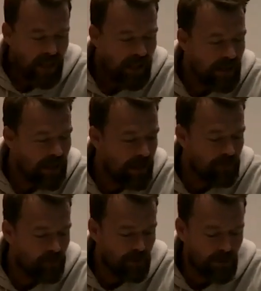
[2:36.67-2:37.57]

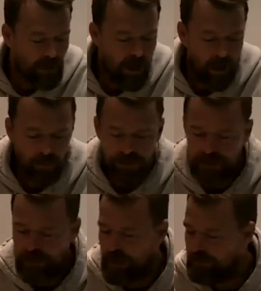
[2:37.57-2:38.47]
Well, I would
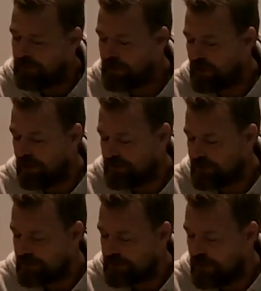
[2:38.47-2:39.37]
say for the guys who
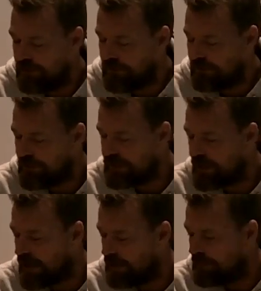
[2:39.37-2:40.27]
are surfing Victor
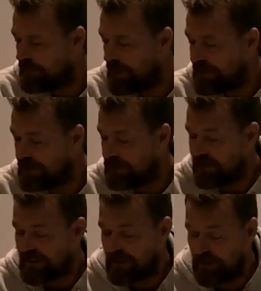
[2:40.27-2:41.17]
Harbour and places
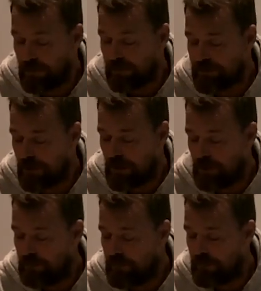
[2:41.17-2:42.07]
like that all the
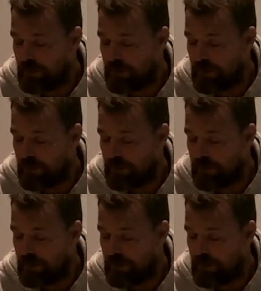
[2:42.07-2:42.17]
time,